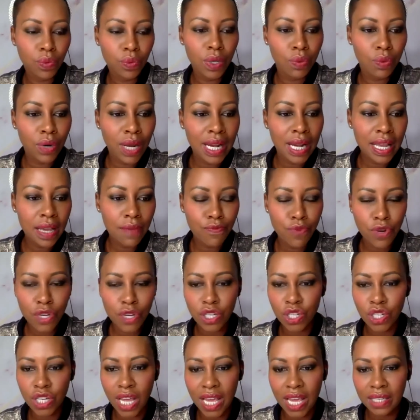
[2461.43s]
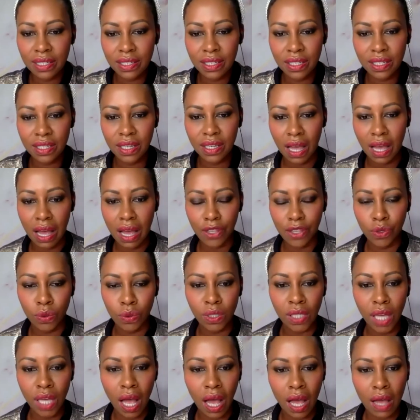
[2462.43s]
We really appreciate your
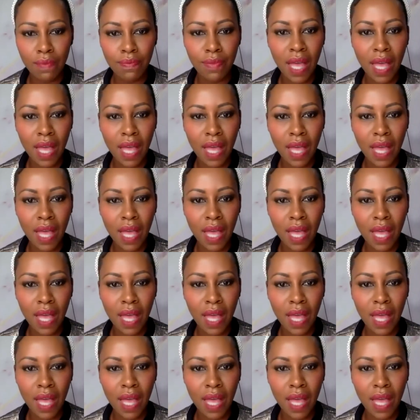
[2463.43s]
time,